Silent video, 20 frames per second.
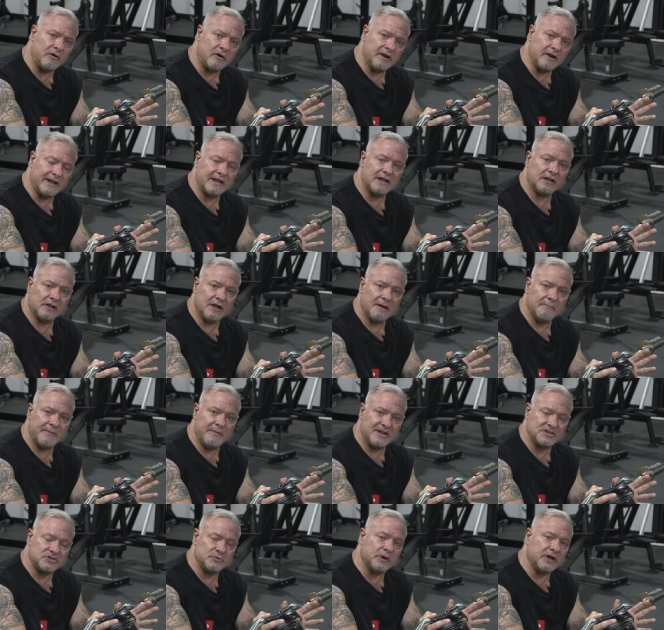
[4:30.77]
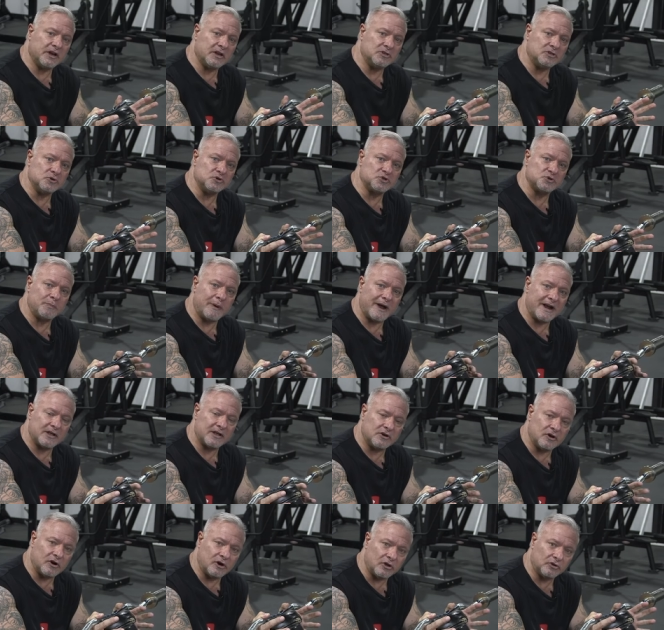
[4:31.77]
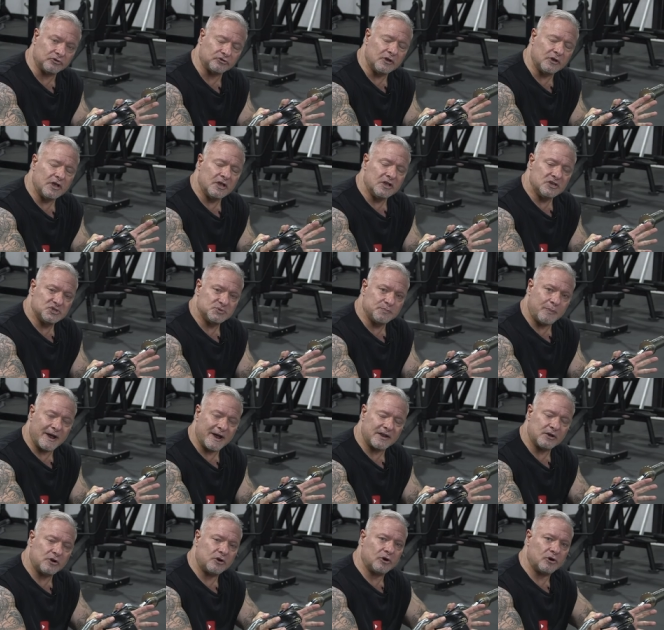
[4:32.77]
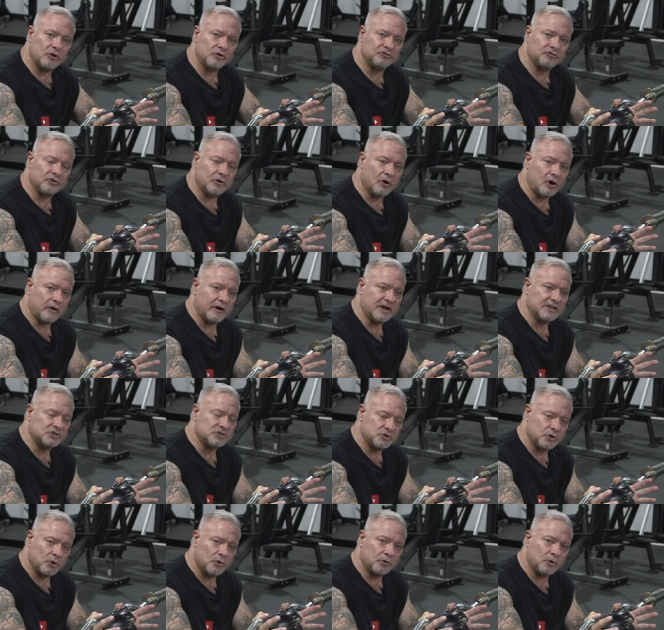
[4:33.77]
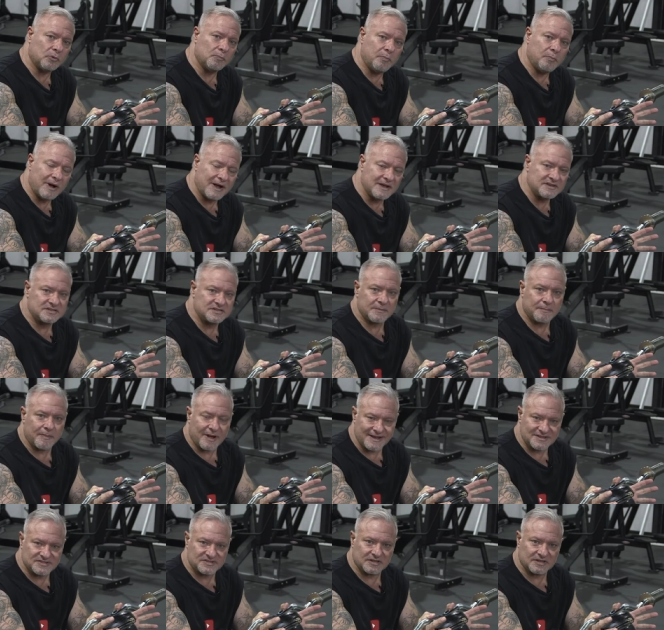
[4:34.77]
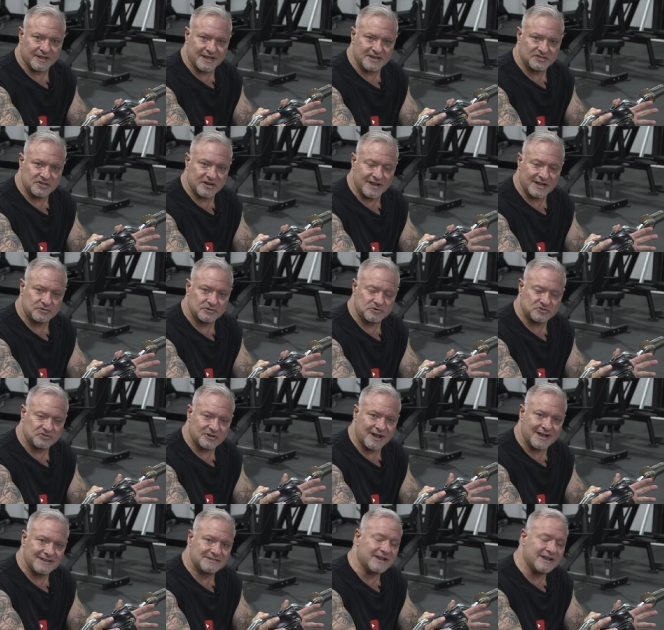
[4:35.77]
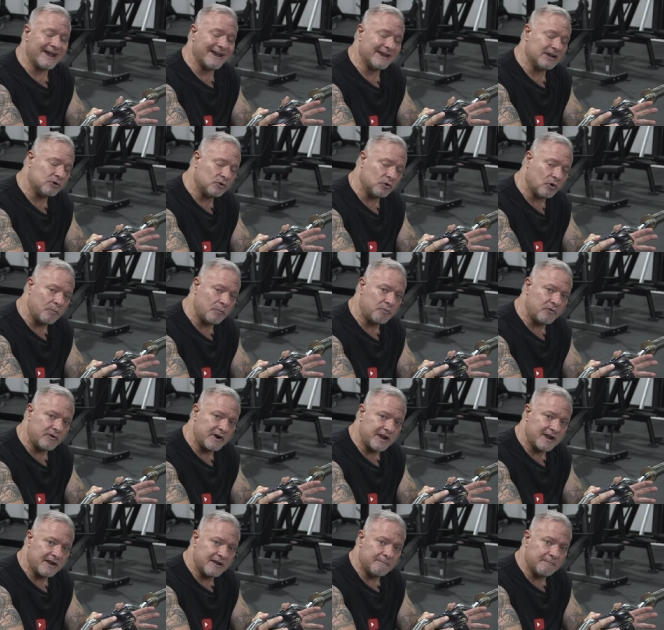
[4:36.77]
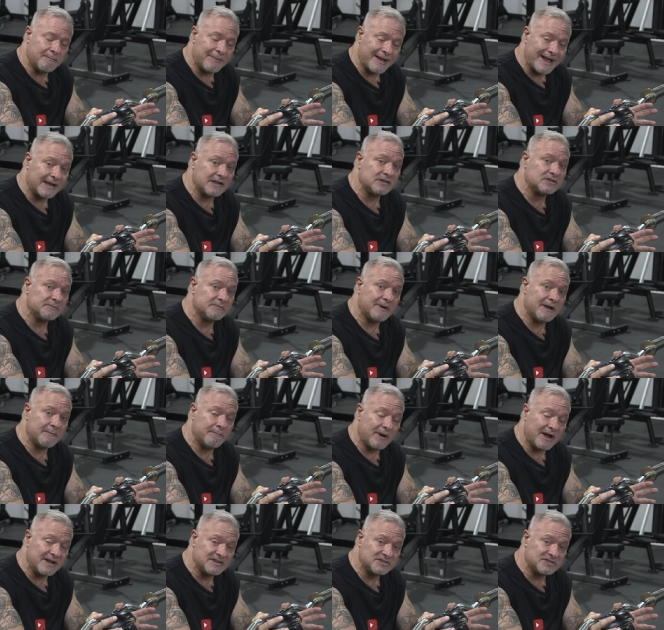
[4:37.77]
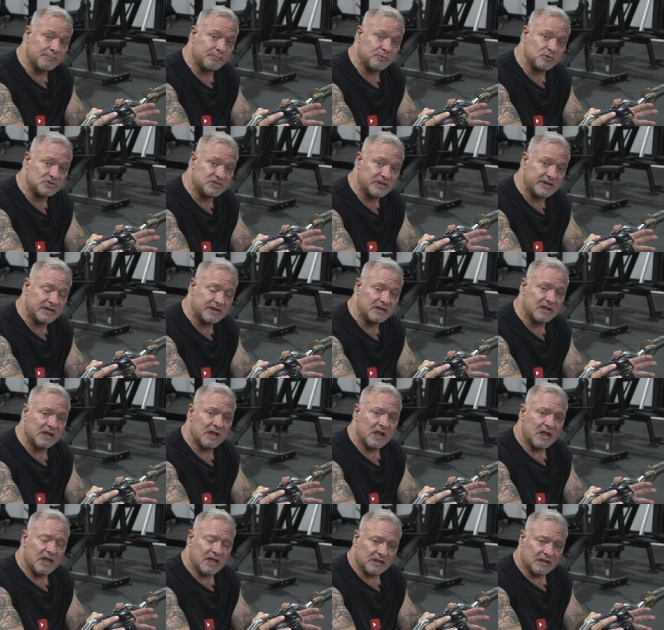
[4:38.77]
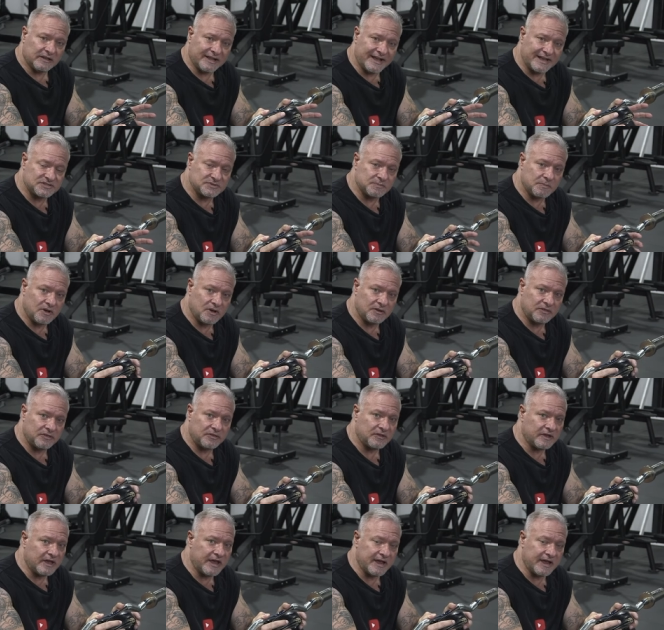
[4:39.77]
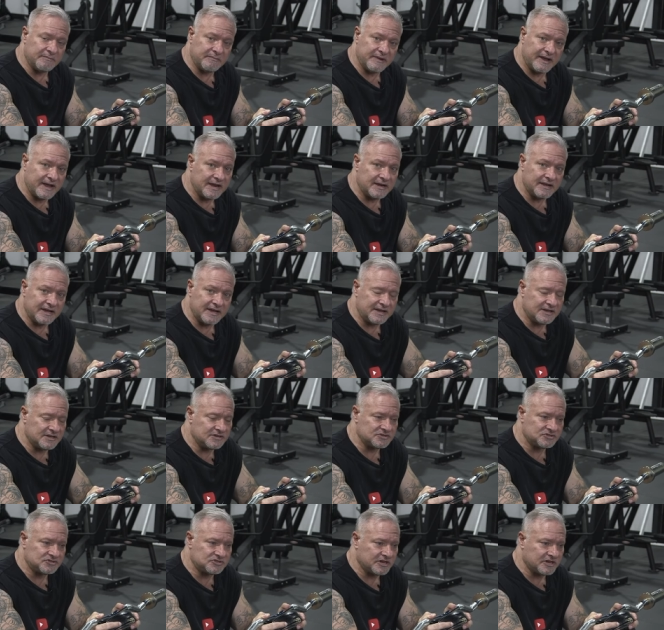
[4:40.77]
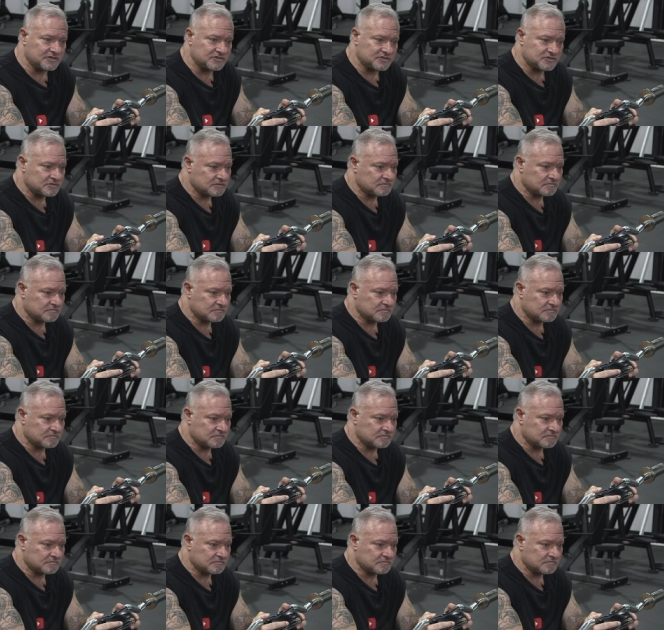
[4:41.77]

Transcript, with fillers: on an incline bench. We're gonna do spider curls. Spider curls are a total bicep isolation exercise. I incorporated it back into my bicep routine last month, and man, it is just